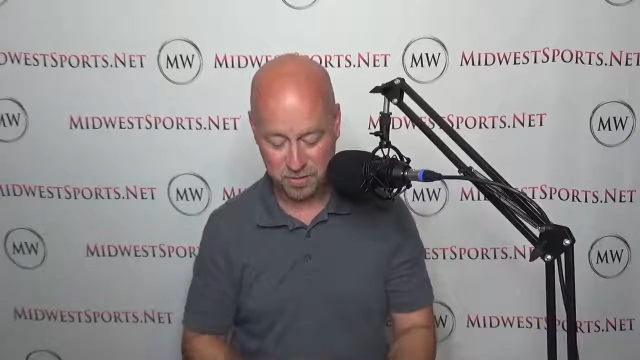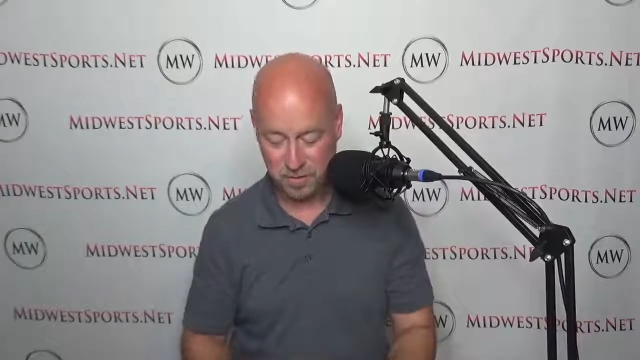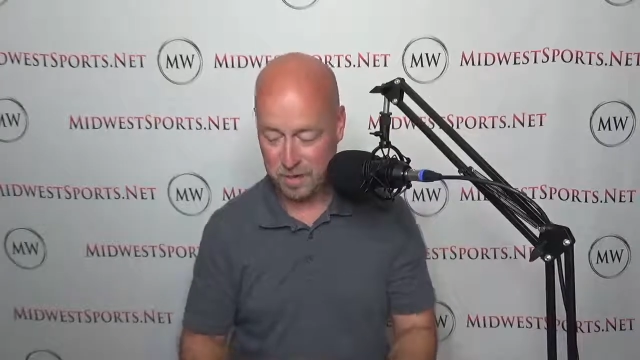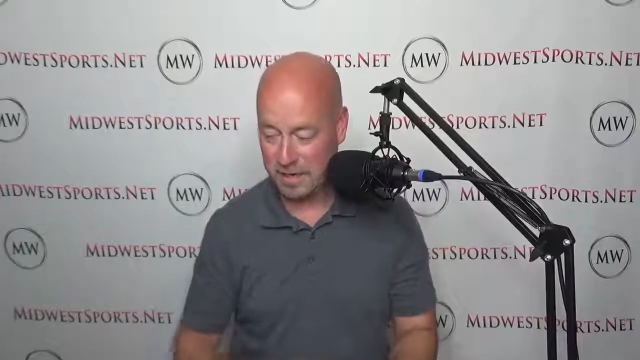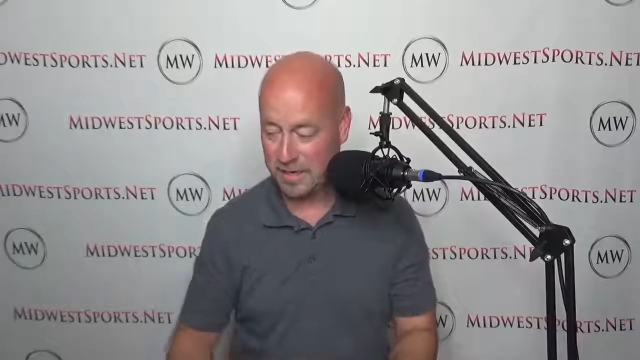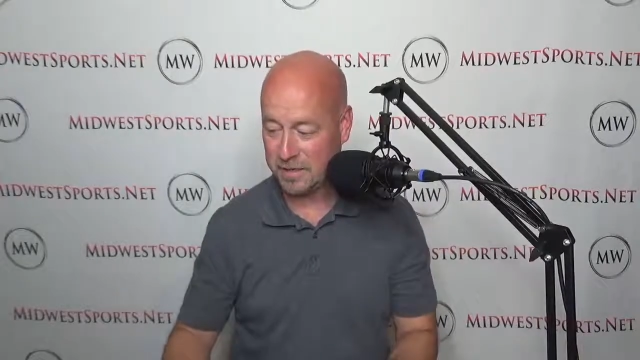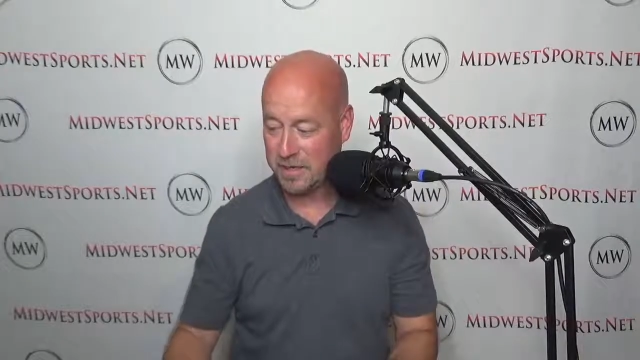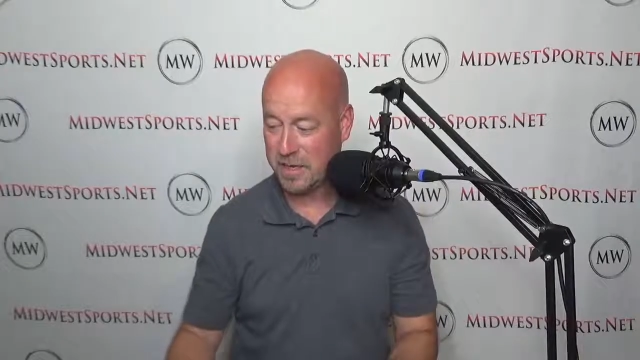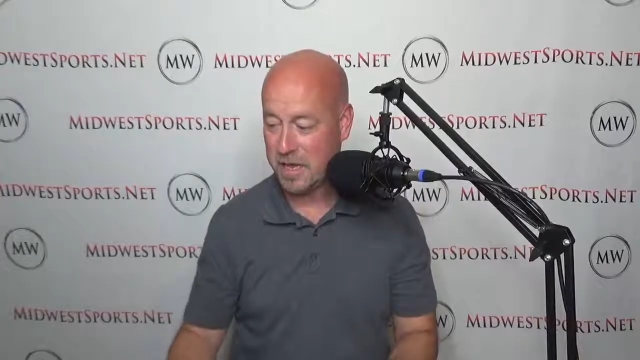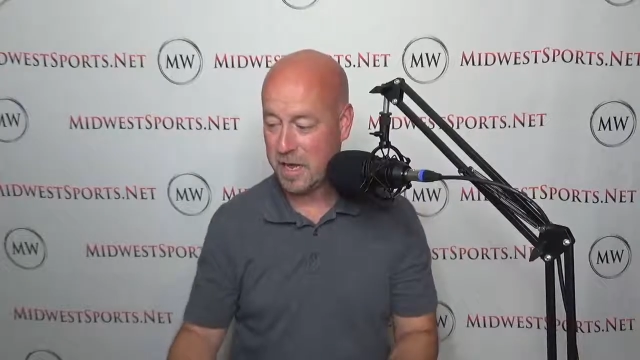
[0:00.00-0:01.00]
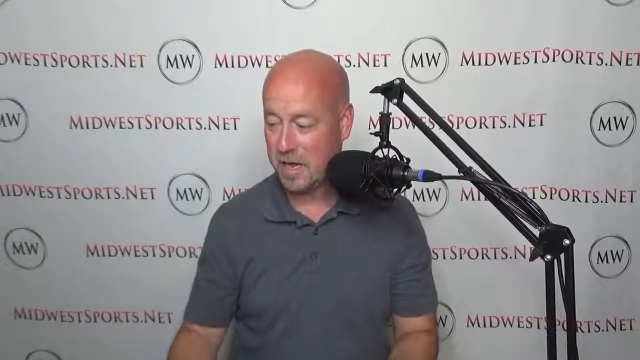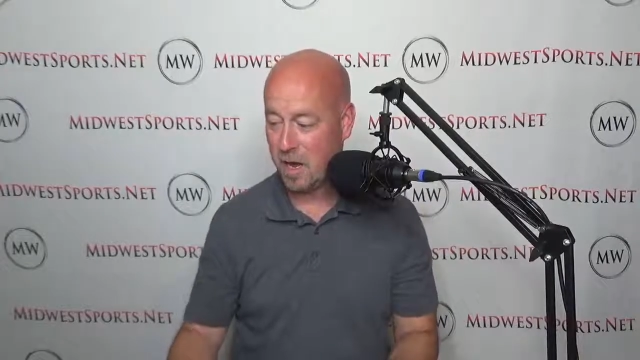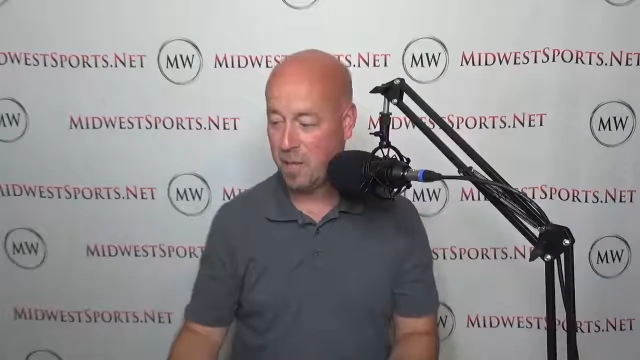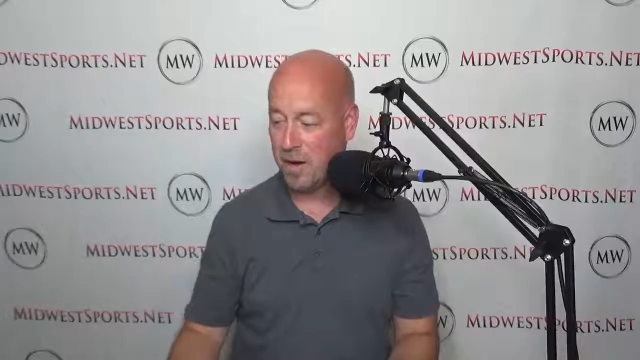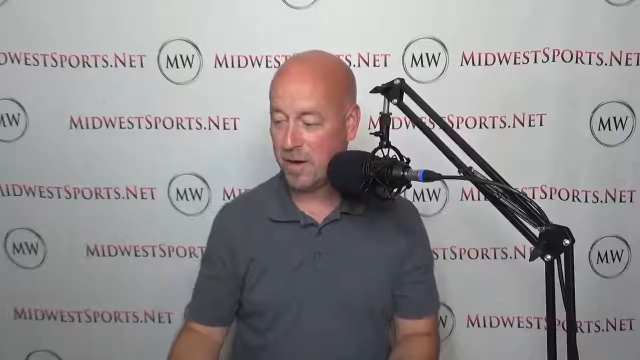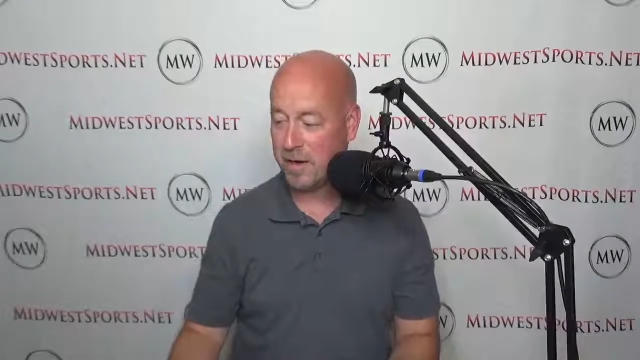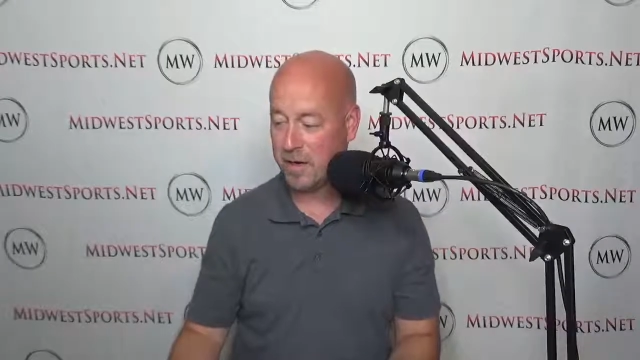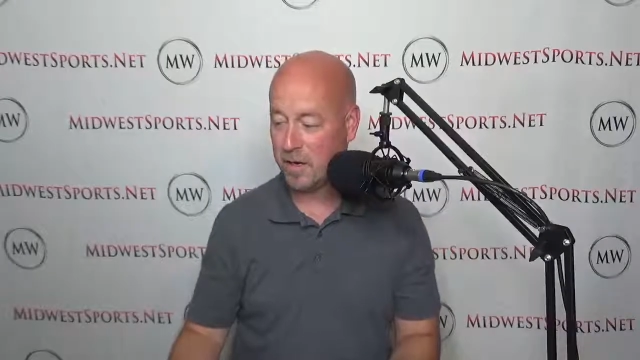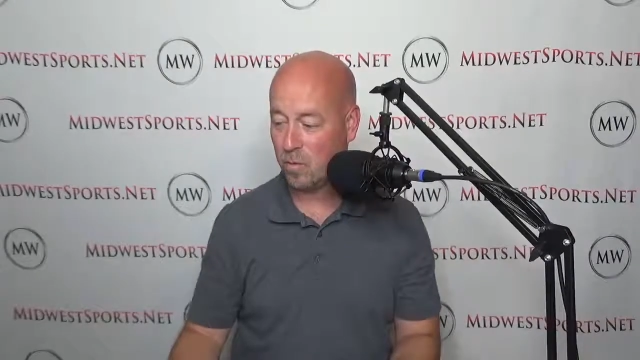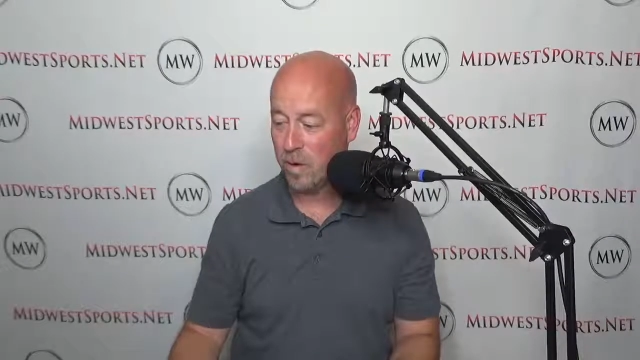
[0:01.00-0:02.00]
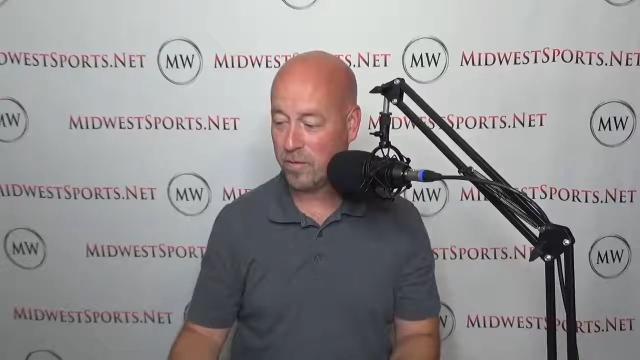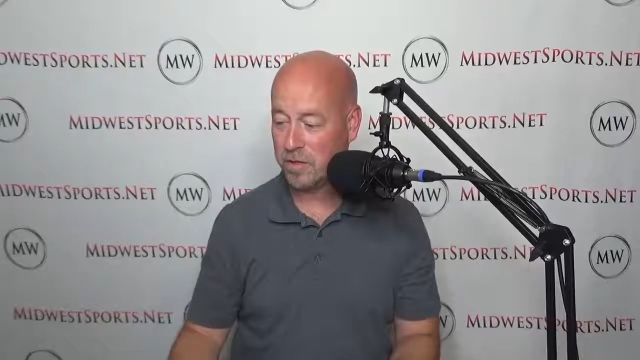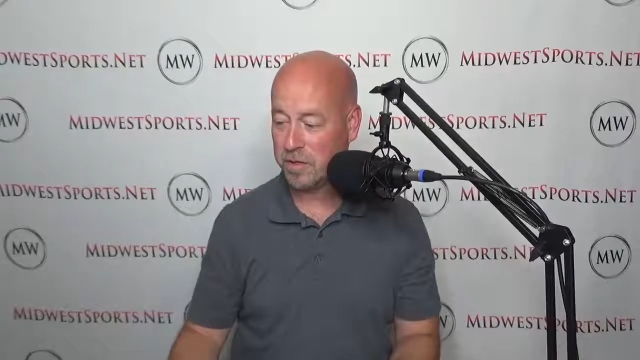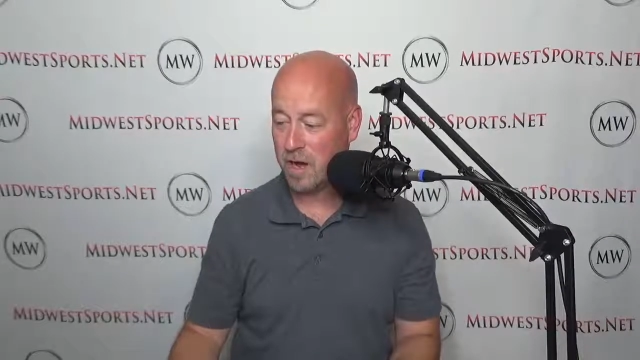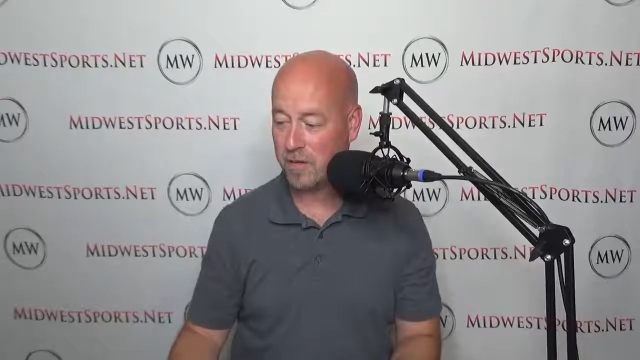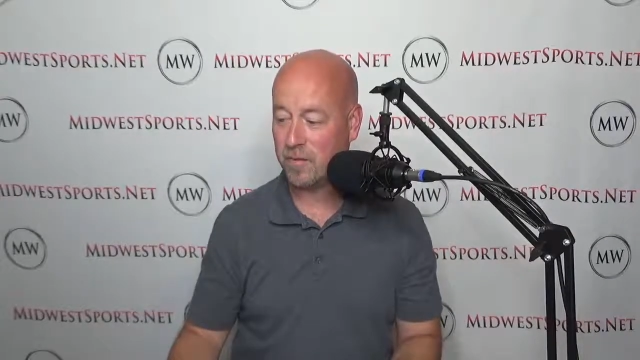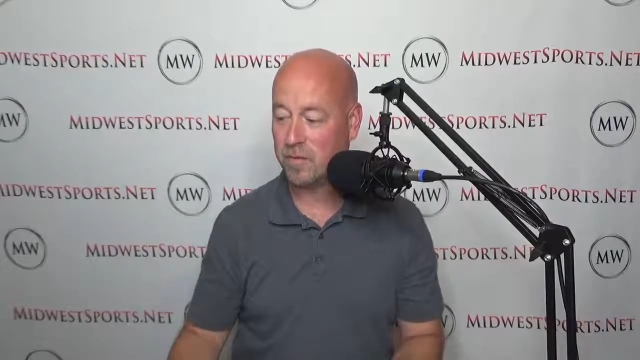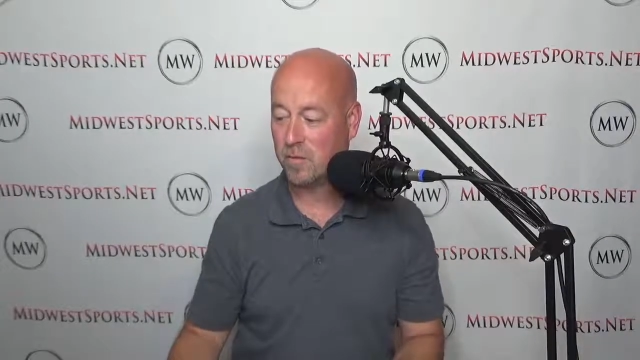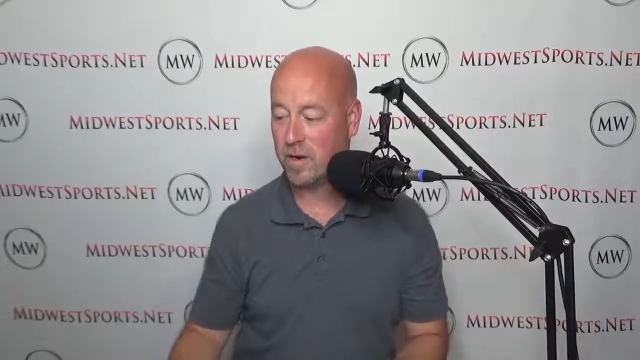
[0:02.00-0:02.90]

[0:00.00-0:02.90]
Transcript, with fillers: So that is the American Rivers Conference.